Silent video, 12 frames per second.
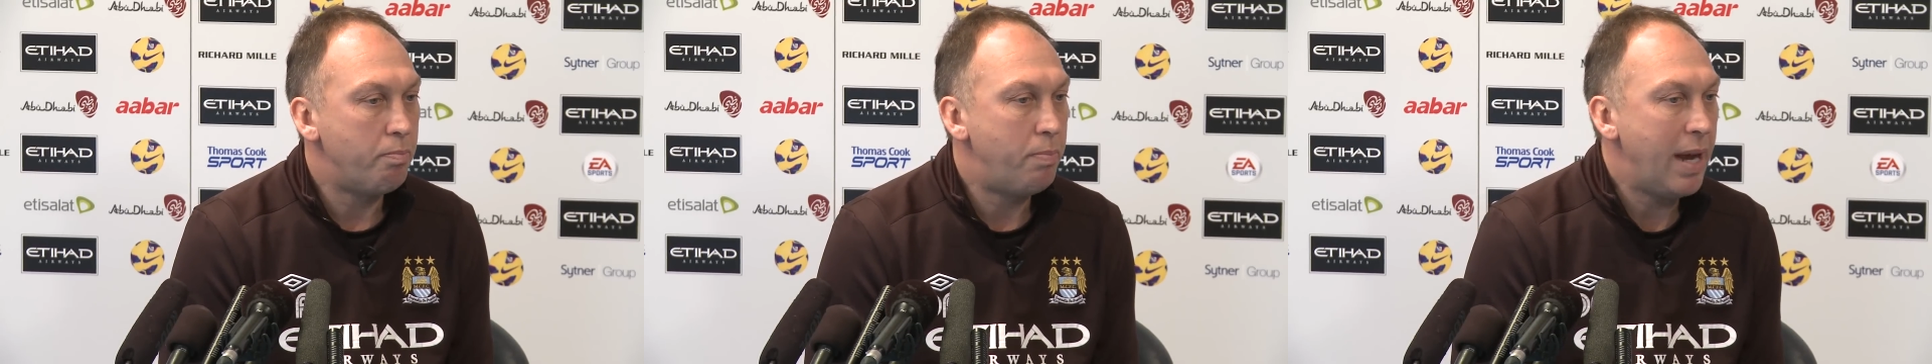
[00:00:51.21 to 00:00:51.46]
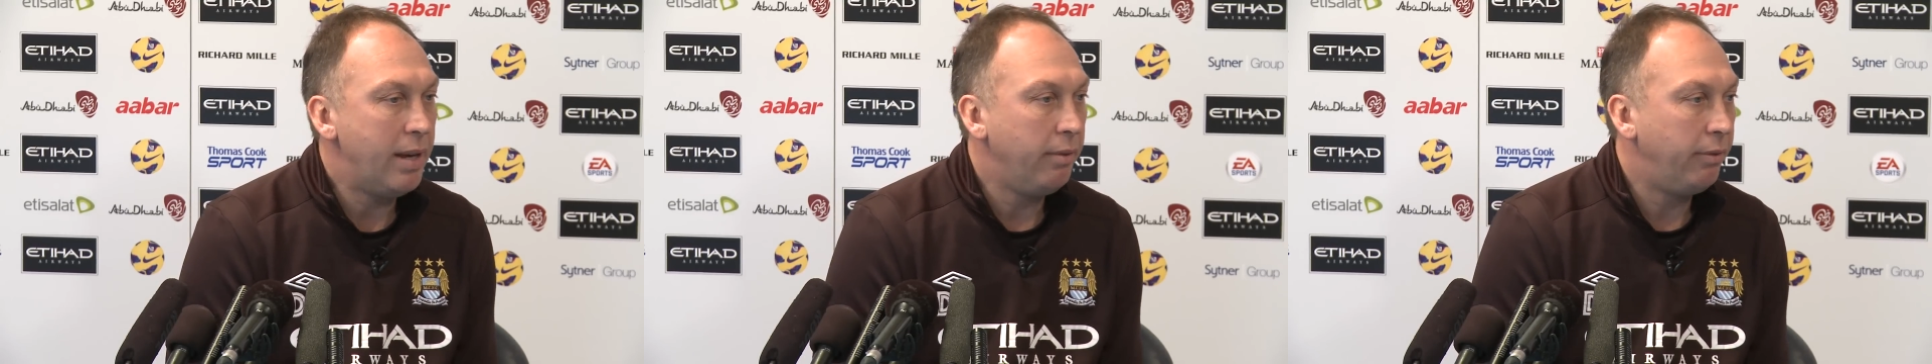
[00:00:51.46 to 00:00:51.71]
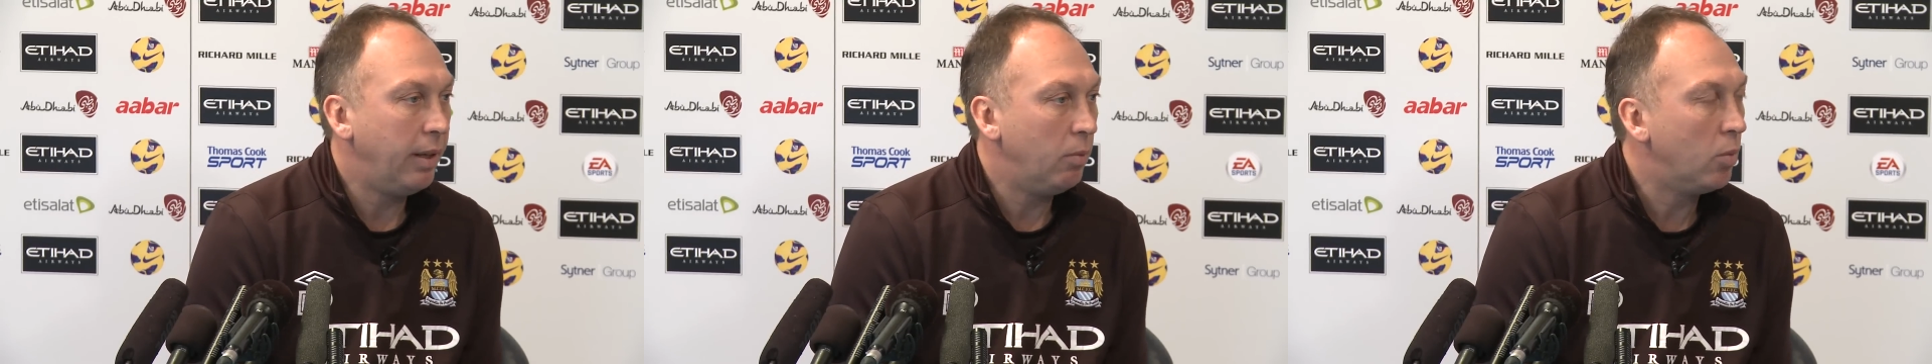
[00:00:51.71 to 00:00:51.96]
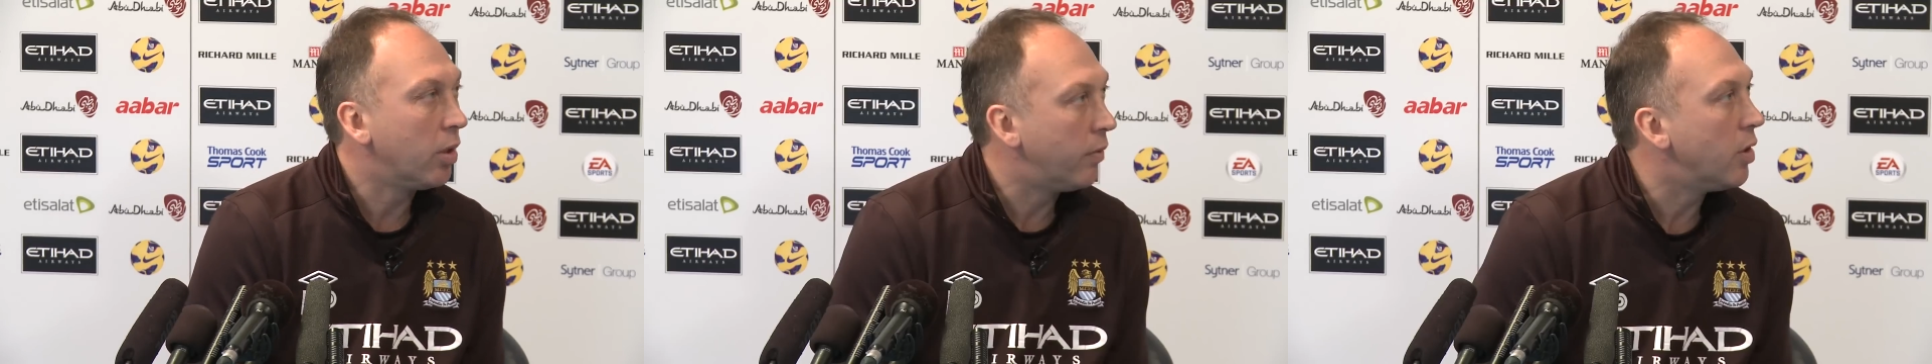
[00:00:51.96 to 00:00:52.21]

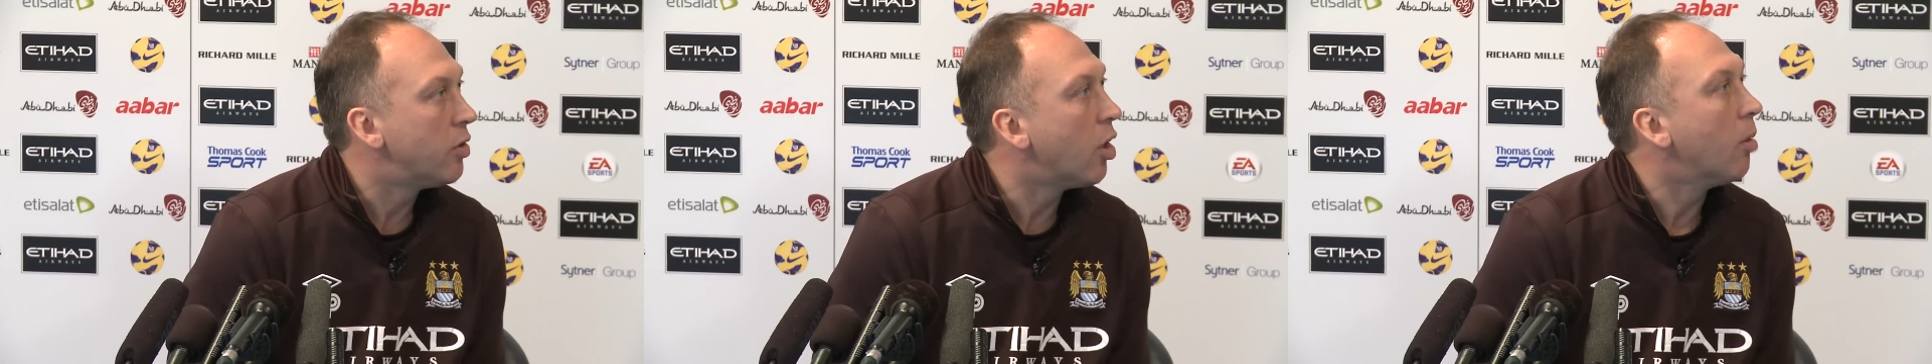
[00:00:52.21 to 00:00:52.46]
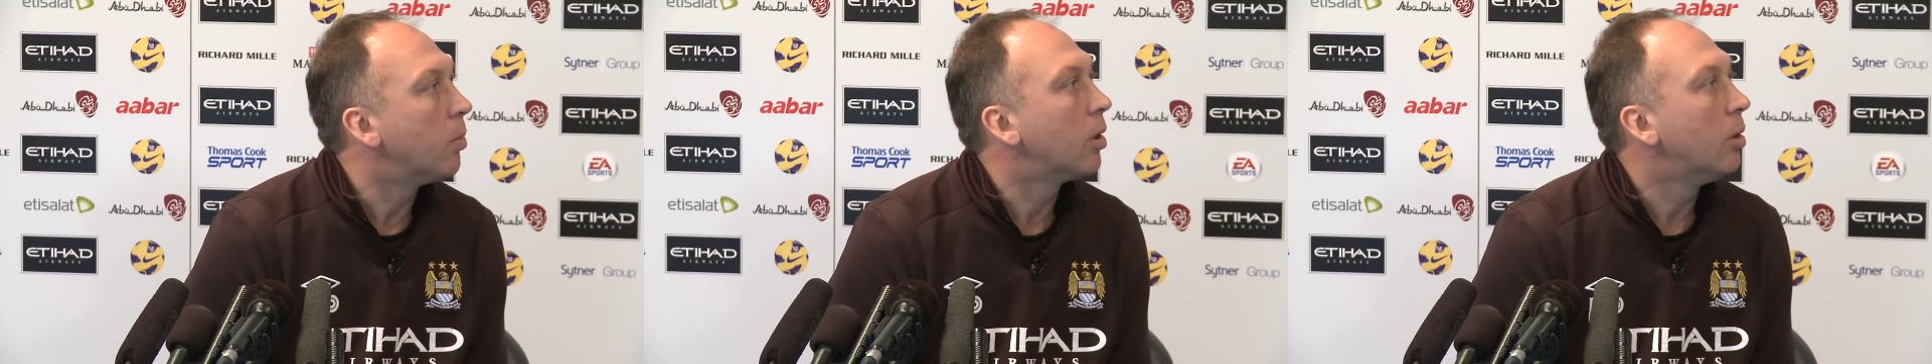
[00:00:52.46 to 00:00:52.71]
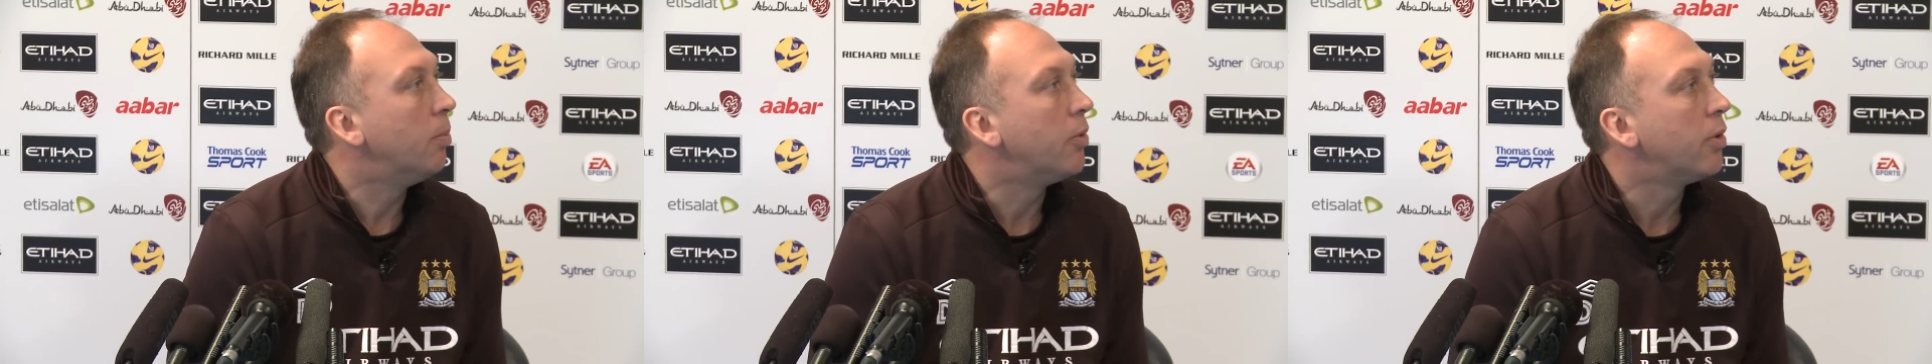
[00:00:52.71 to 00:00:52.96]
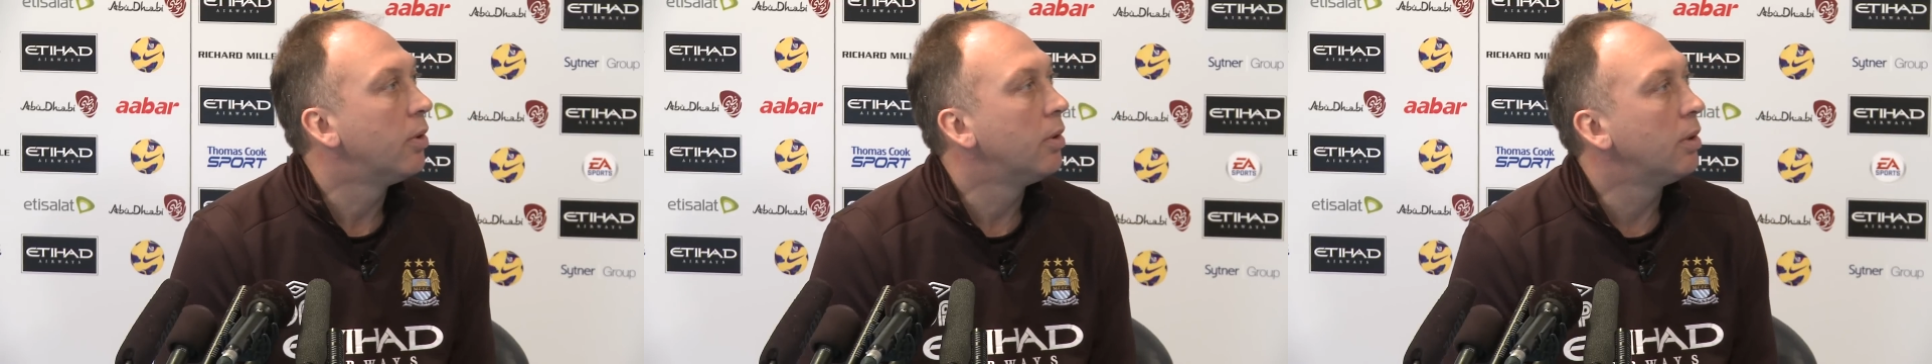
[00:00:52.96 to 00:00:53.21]
benefit one of the top clubs.